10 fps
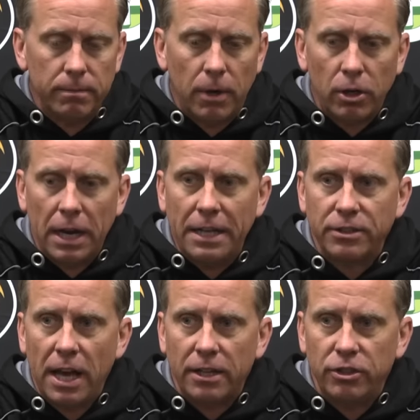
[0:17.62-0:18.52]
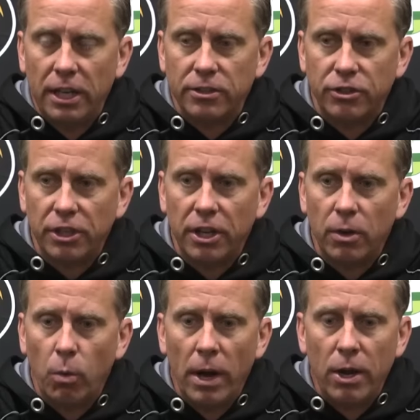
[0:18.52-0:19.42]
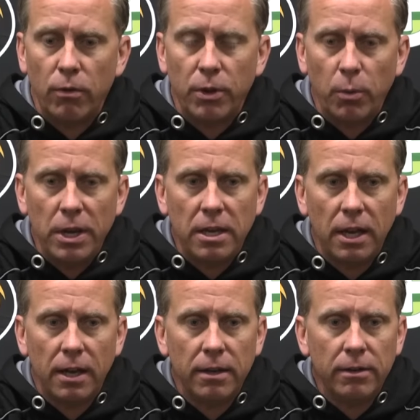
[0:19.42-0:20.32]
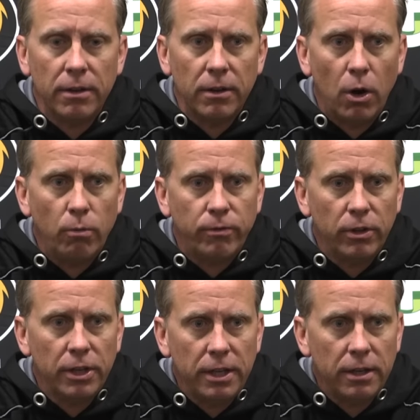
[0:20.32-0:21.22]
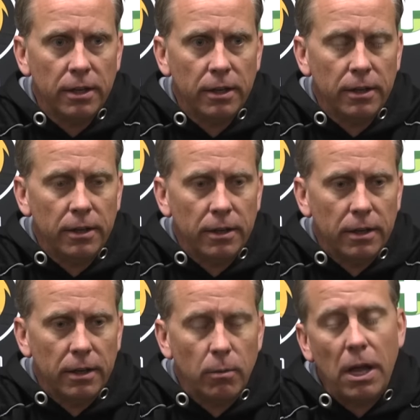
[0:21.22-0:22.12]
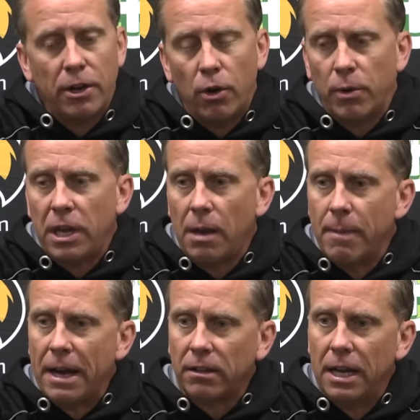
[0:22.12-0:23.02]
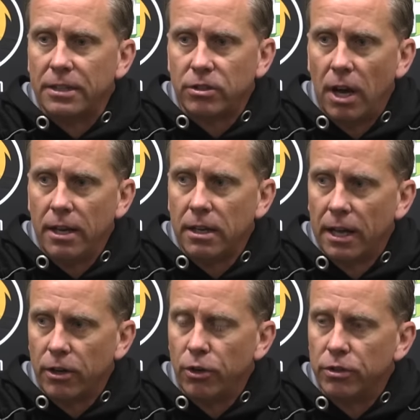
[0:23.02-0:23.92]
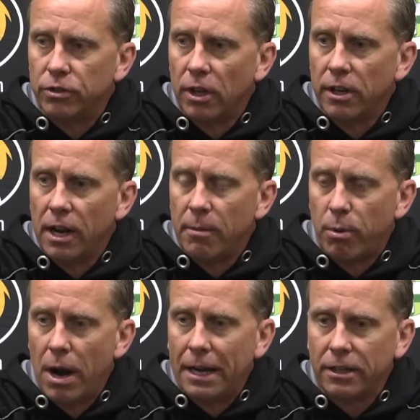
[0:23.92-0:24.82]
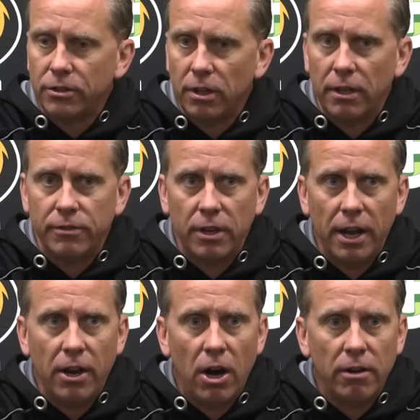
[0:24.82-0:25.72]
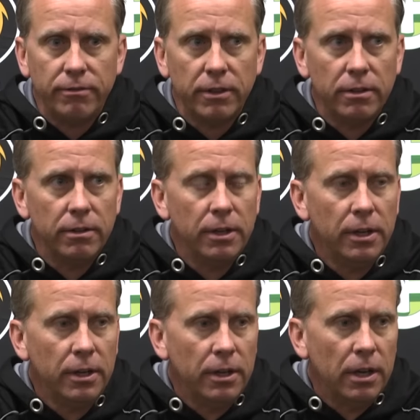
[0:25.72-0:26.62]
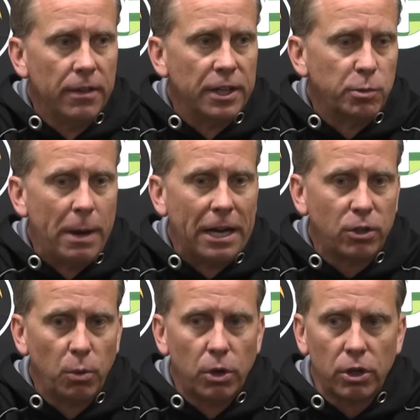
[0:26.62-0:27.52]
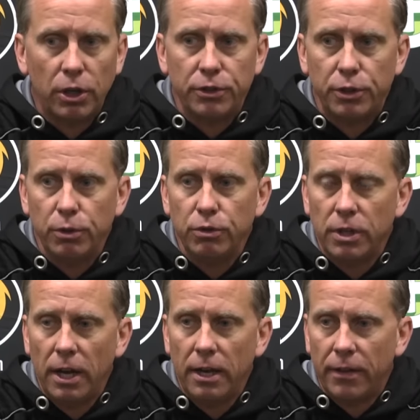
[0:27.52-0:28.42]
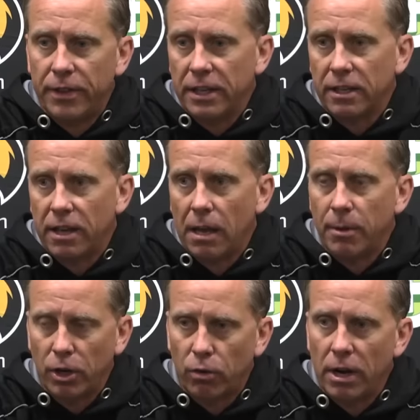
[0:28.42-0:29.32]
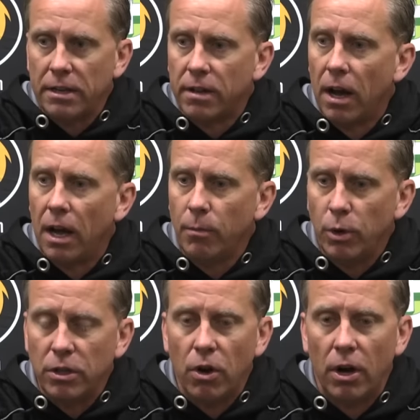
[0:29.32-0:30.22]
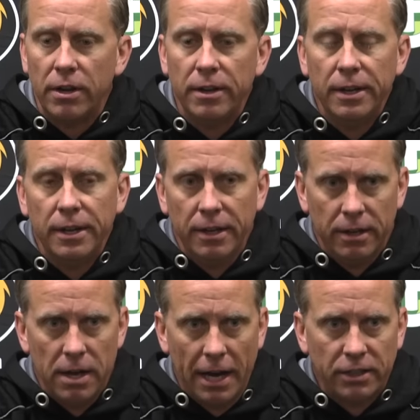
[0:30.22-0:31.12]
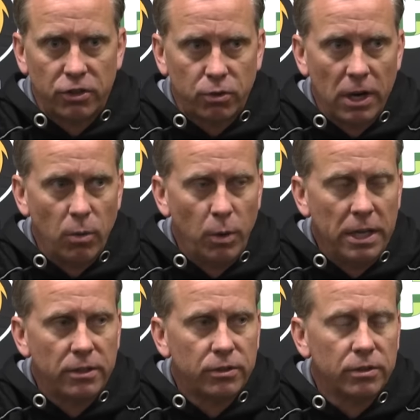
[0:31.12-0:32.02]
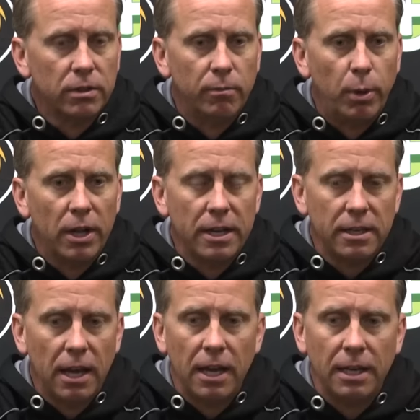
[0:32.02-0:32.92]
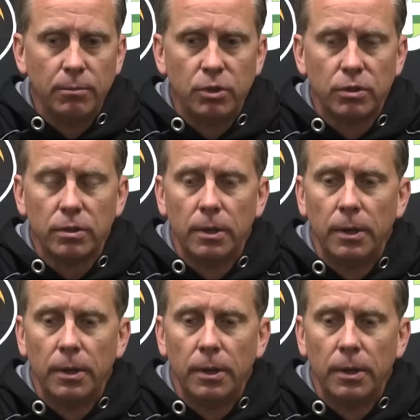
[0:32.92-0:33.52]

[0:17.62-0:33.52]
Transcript: our guys got a chance to get away over the weekend and hopefully, uh, well, I know we came back last night and had a good Sunday night practice. They'll have today off, and, and then it's back to work on Tuesday. I think it came at a great time. We'd gone nine straight weeks of playing games